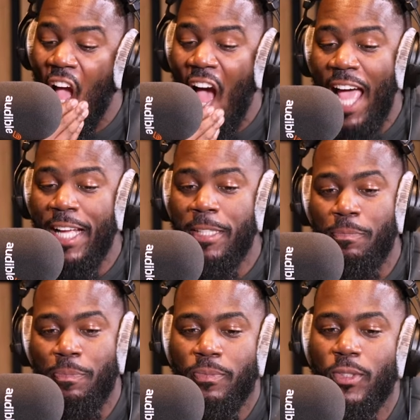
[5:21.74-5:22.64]
I
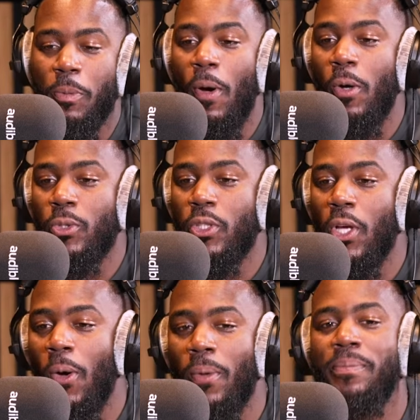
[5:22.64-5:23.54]
suppose
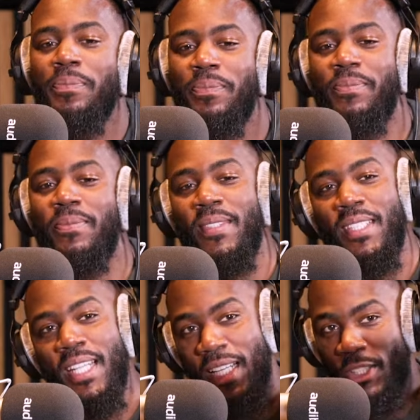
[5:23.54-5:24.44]
so.
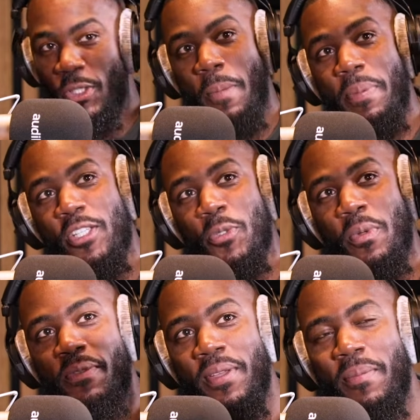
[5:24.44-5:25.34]
And I took a picture
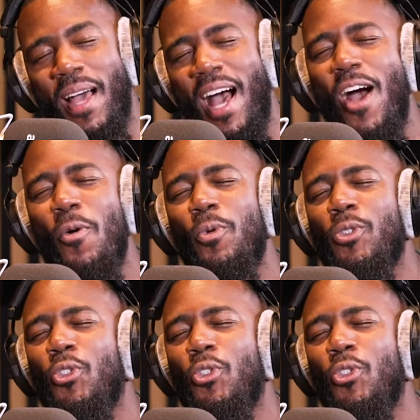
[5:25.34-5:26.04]
with him. I was